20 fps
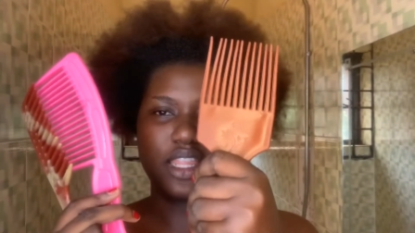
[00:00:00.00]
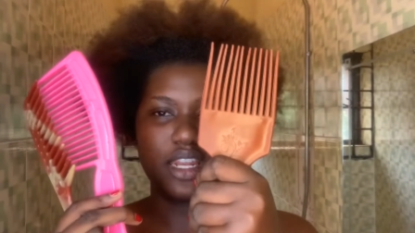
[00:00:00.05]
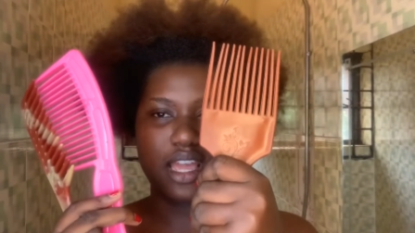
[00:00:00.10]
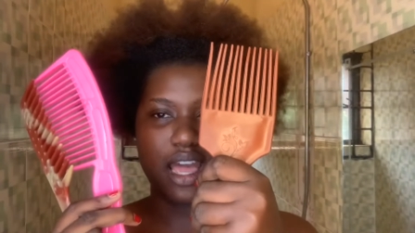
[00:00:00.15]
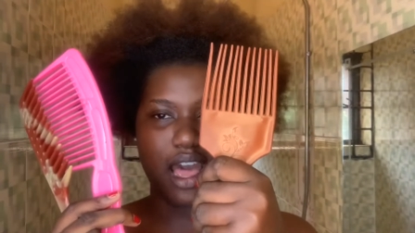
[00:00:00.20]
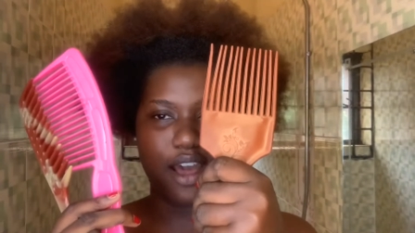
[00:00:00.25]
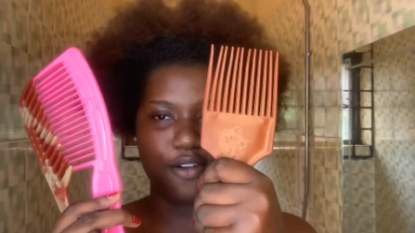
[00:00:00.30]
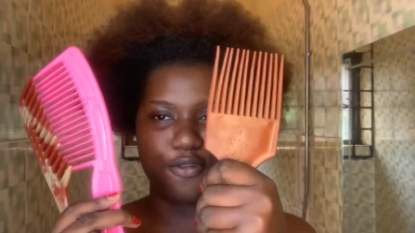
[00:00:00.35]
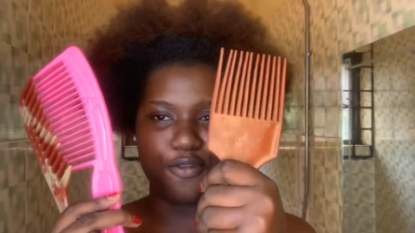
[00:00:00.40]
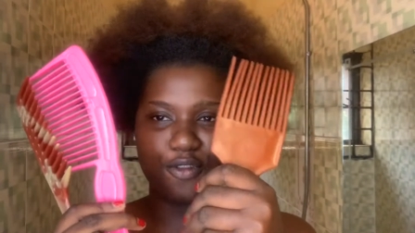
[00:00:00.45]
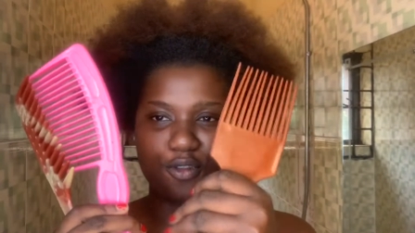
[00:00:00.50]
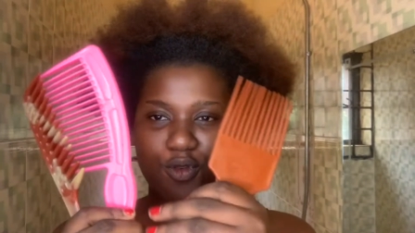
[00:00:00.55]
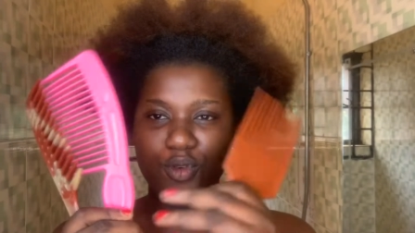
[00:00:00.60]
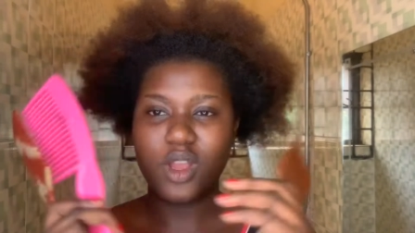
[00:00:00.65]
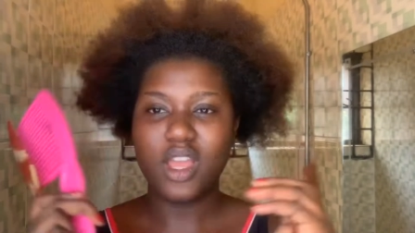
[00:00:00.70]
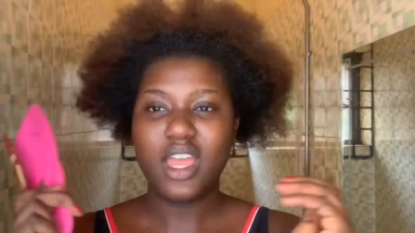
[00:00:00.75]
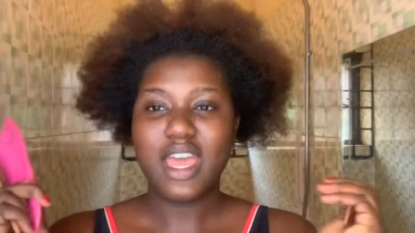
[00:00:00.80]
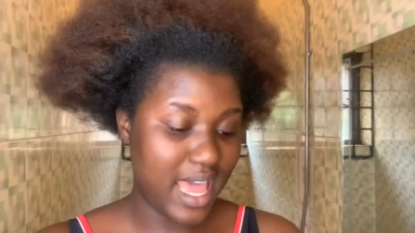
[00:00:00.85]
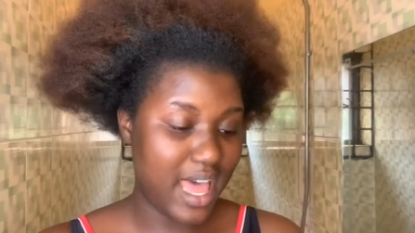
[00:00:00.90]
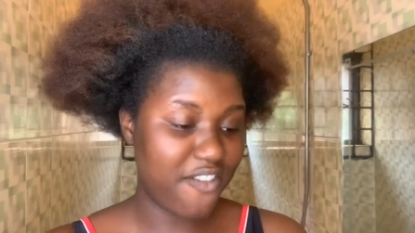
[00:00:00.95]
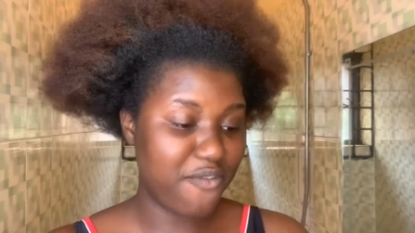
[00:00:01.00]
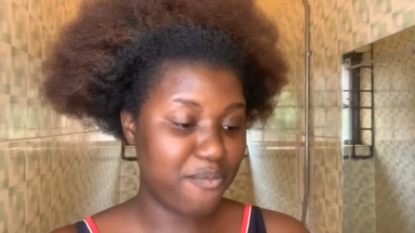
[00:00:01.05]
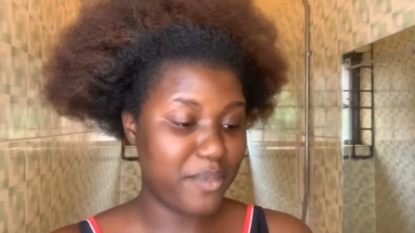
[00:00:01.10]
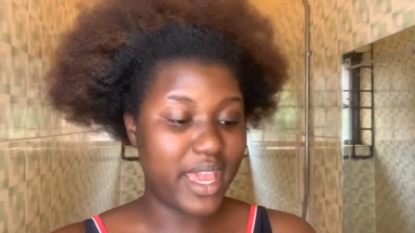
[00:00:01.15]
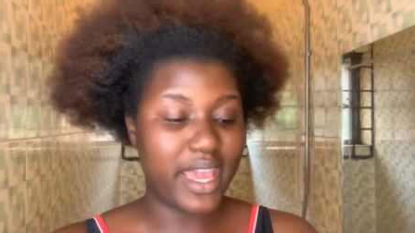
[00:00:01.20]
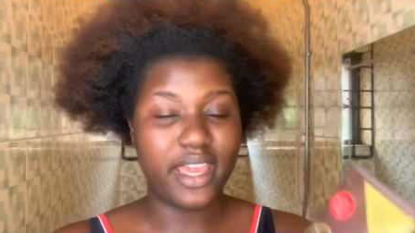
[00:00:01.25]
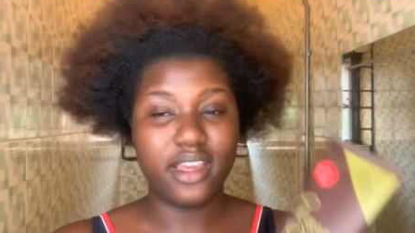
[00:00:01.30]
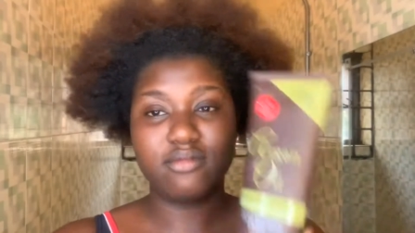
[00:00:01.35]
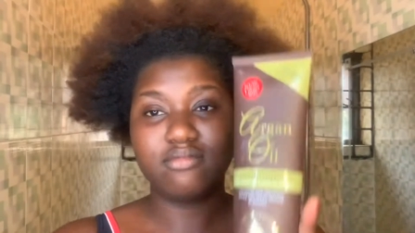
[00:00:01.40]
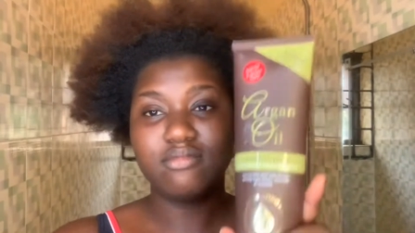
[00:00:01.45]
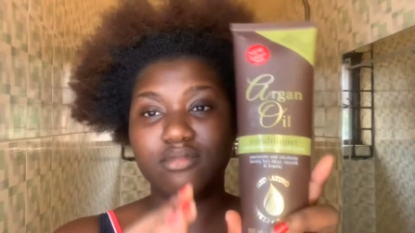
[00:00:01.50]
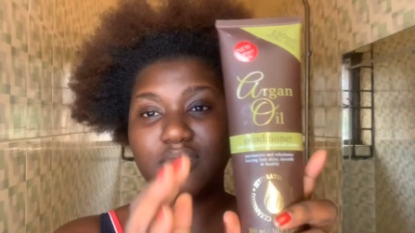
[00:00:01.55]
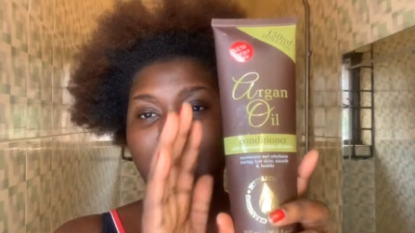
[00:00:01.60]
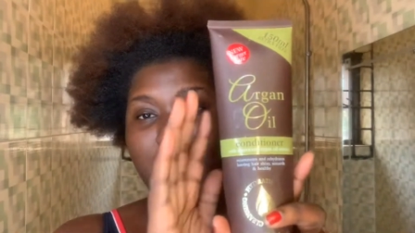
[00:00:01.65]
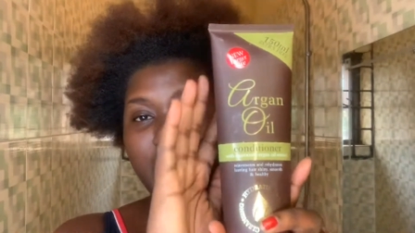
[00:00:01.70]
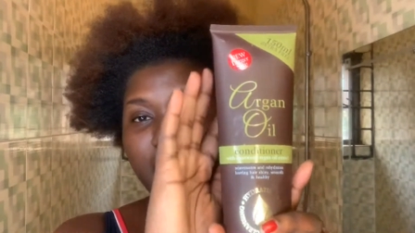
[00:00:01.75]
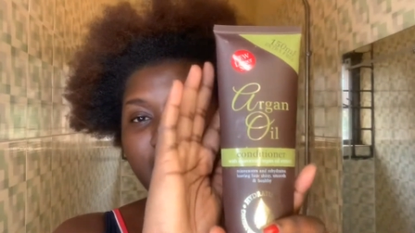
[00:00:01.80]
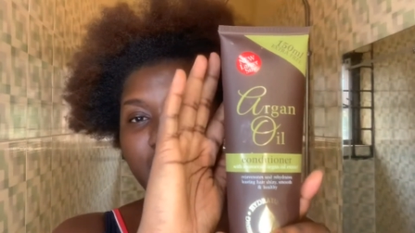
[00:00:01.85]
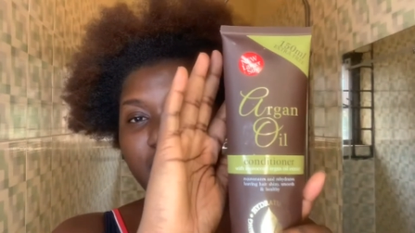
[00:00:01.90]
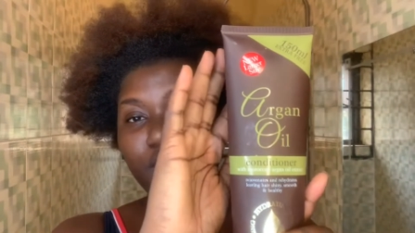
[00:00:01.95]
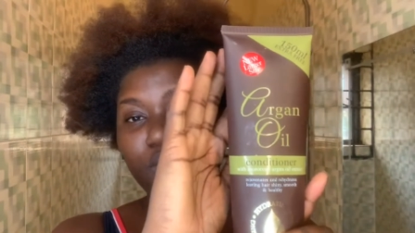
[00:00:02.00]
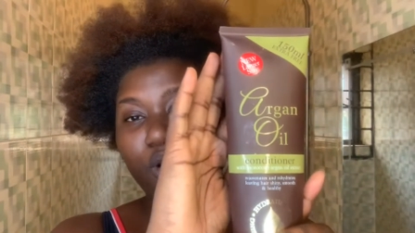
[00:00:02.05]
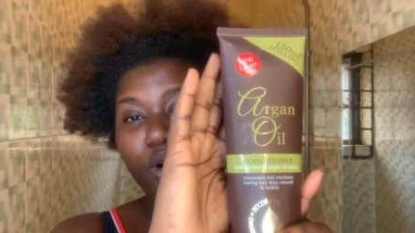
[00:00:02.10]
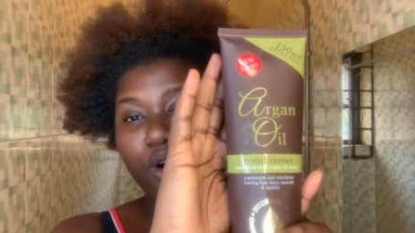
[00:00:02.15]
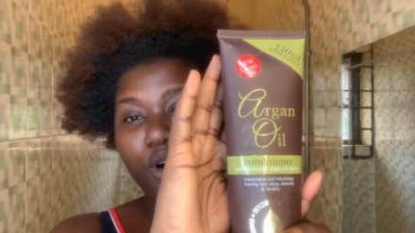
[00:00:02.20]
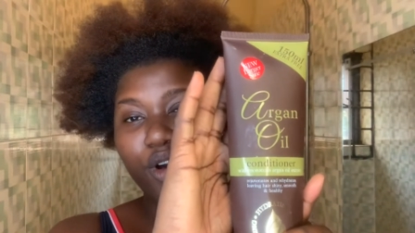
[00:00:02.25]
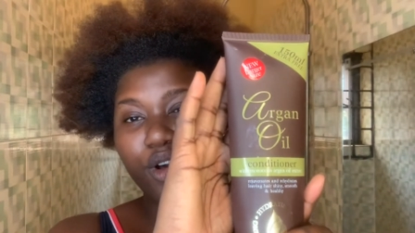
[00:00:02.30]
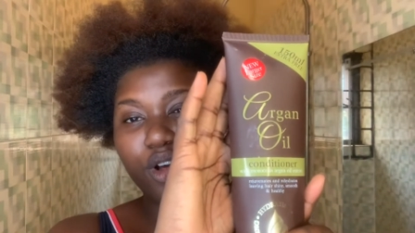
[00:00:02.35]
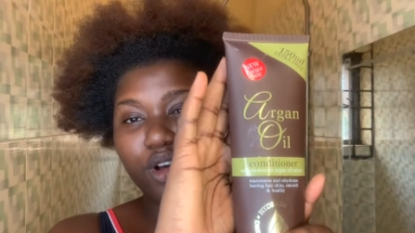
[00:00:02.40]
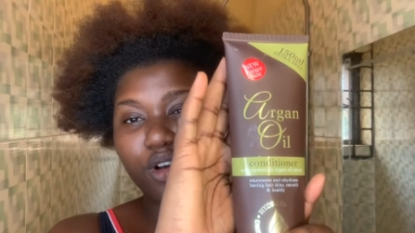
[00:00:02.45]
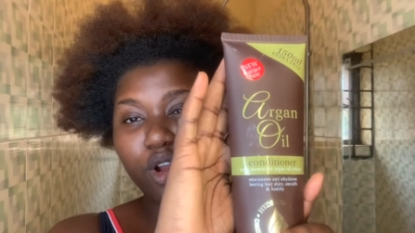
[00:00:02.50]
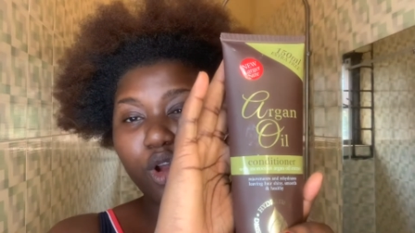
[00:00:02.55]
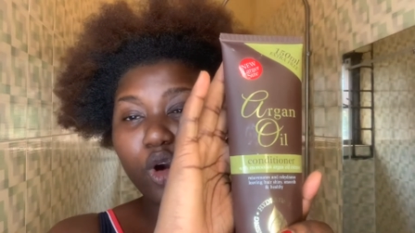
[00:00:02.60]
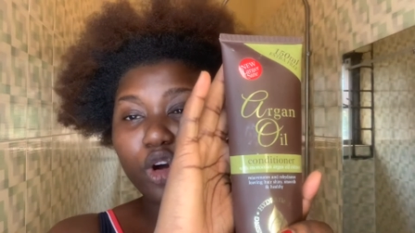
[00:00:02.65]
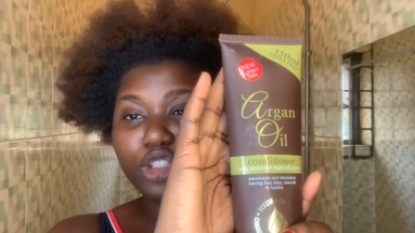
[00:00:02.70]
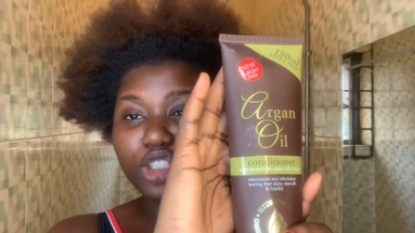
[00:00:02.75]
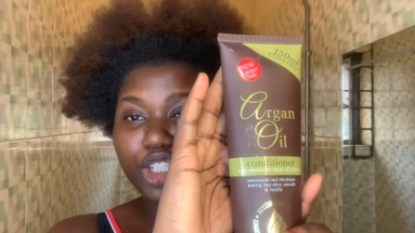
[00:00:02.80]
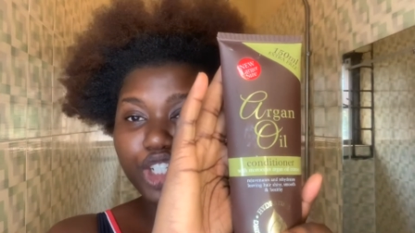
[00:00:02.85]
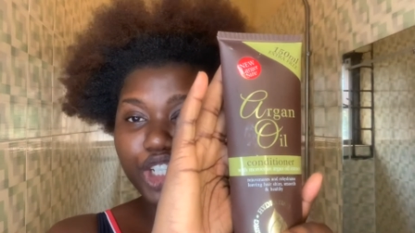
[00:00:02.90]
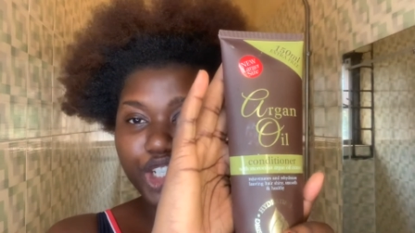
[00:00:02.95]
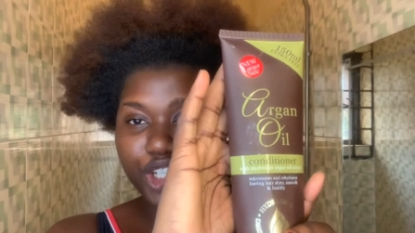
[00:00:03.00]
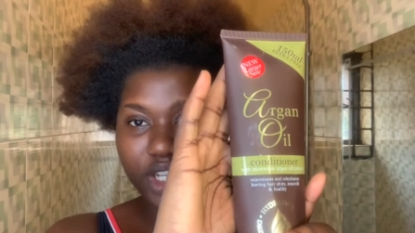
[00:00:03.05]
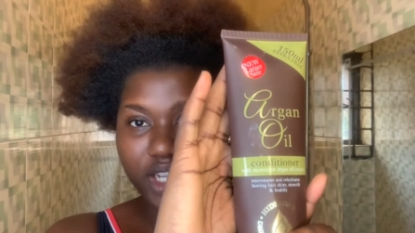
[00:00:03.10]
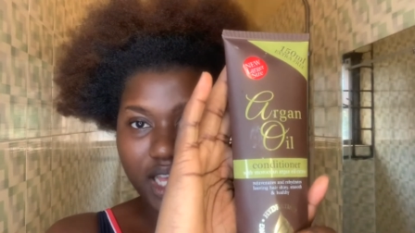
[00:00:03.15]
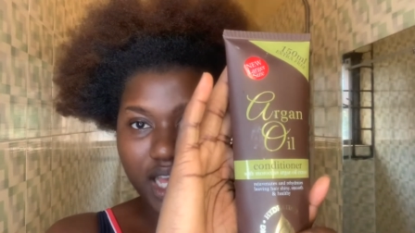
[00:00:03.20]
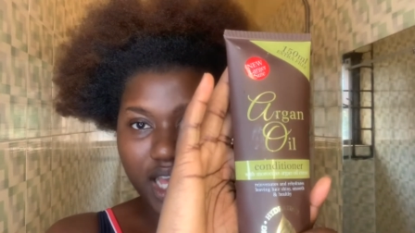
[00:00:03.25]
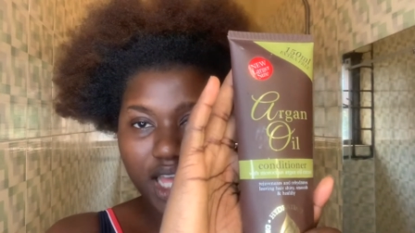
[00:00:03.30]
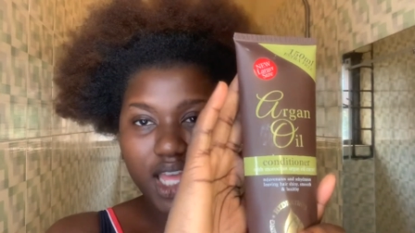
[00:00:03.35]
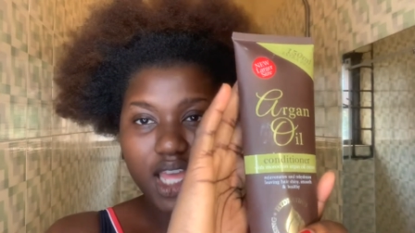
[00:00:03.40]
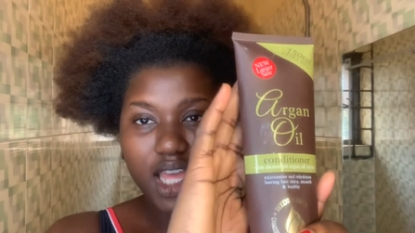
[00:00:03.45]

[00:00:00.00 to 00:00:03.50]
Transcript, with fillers: the afro i have my argan oil conditioner